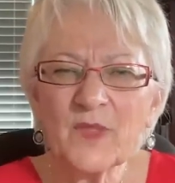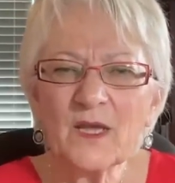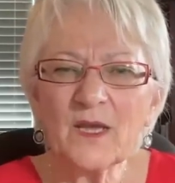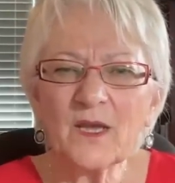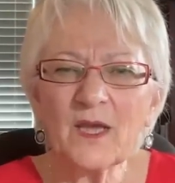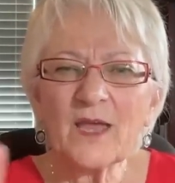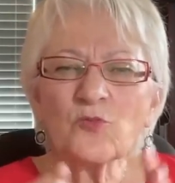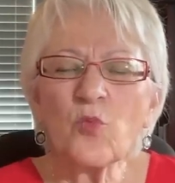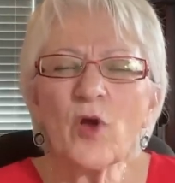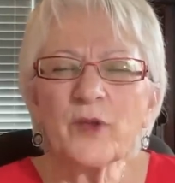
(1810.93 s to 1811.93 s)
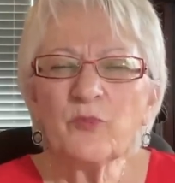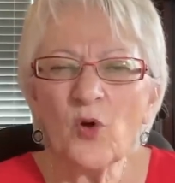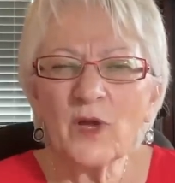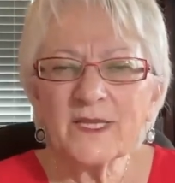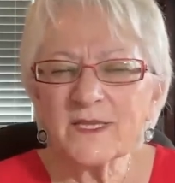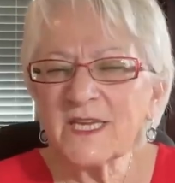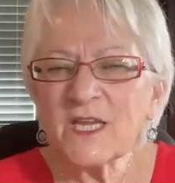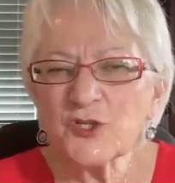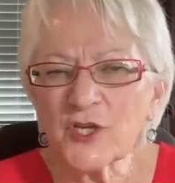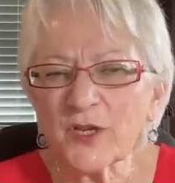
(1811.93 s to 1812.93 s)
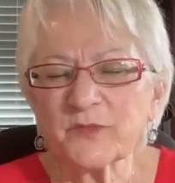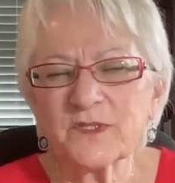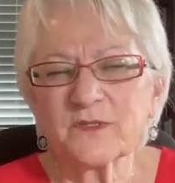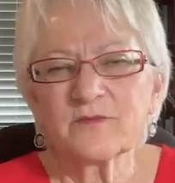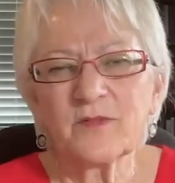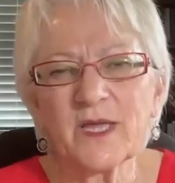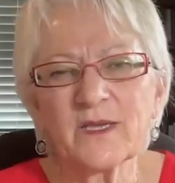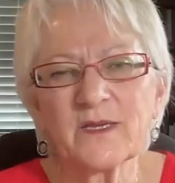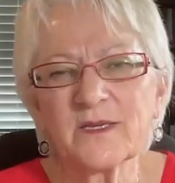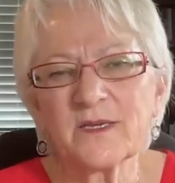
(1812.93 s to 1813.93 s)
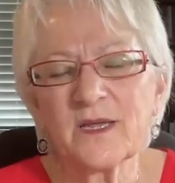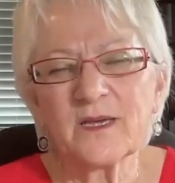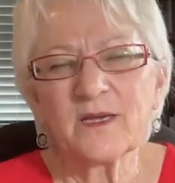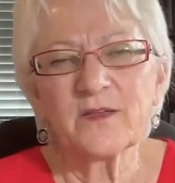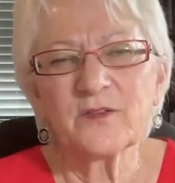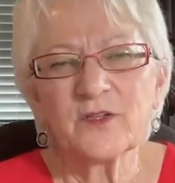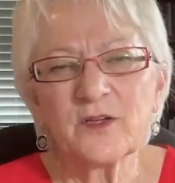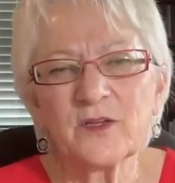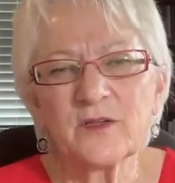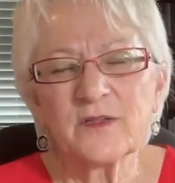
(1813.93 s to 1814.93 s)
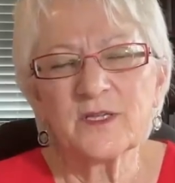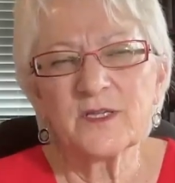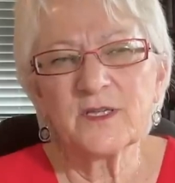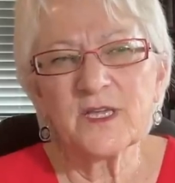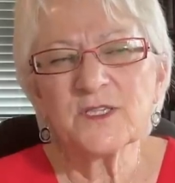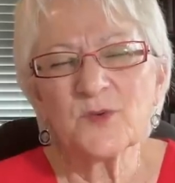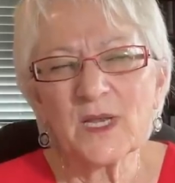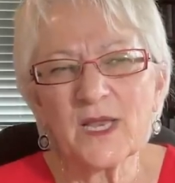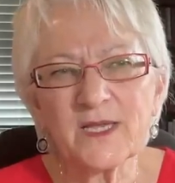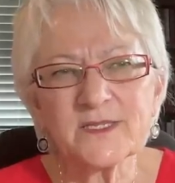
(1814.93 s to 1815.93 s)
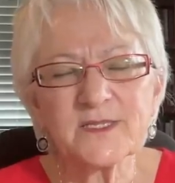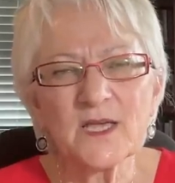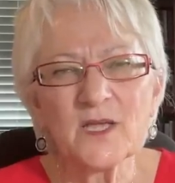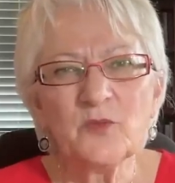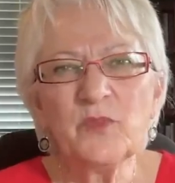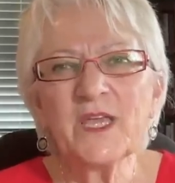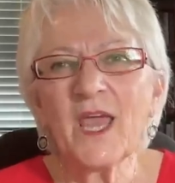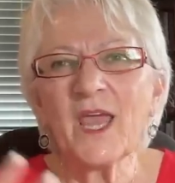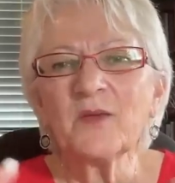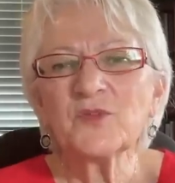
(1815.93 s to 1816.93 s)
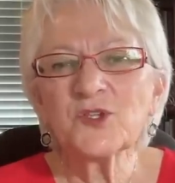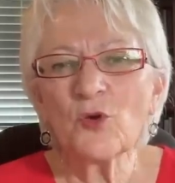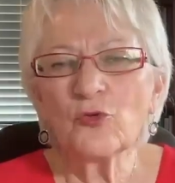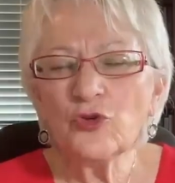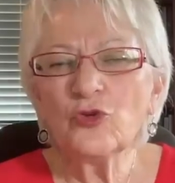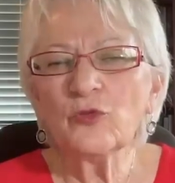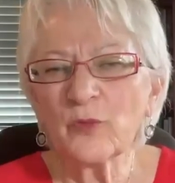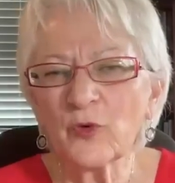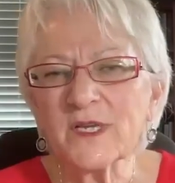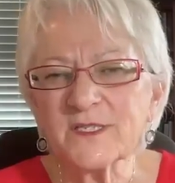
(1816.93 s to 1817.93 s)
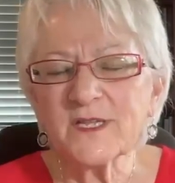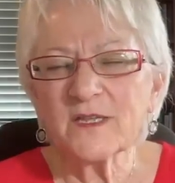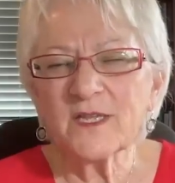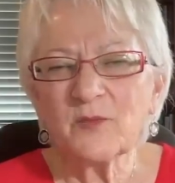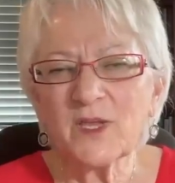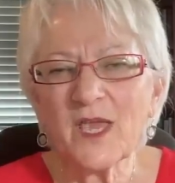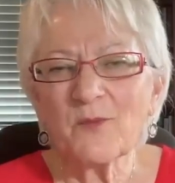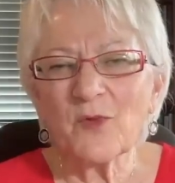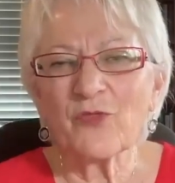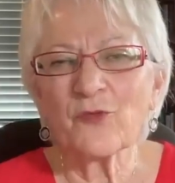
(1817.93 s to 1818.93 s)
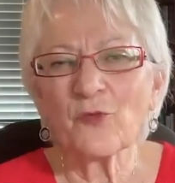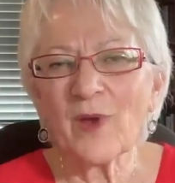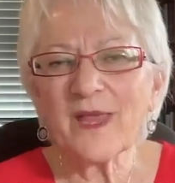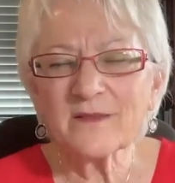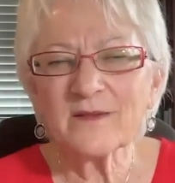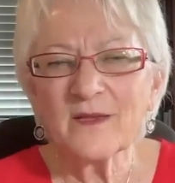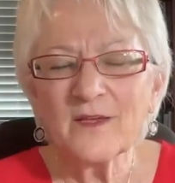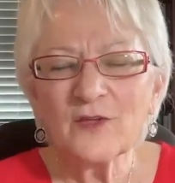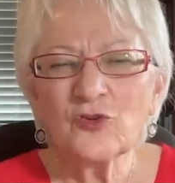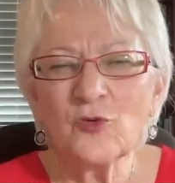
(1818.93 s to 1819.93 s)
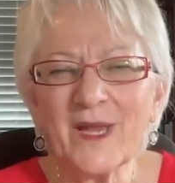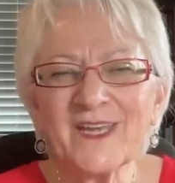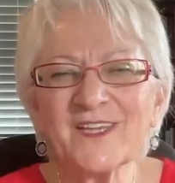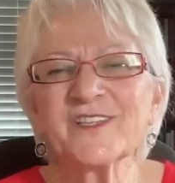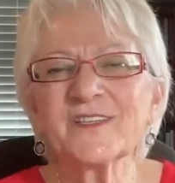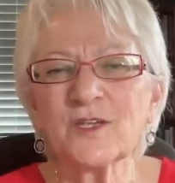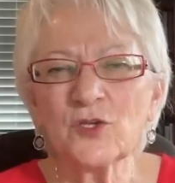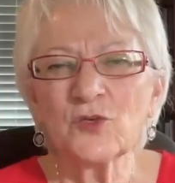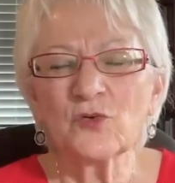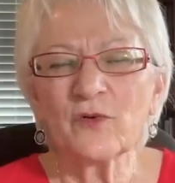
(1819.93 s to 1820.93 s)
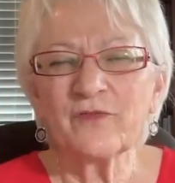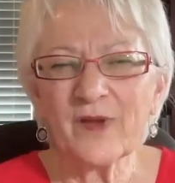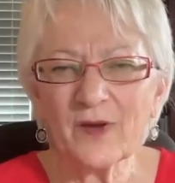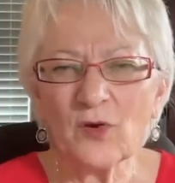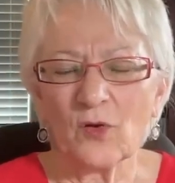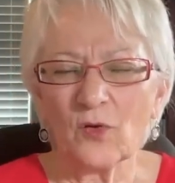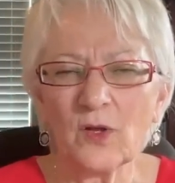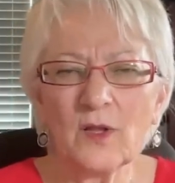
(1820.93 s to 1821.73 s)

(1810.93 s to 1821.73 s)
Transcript: Uh, at one point in Egypt, when uh, the the Israelites became so numerous that they became a threat to an insecure pharaoh,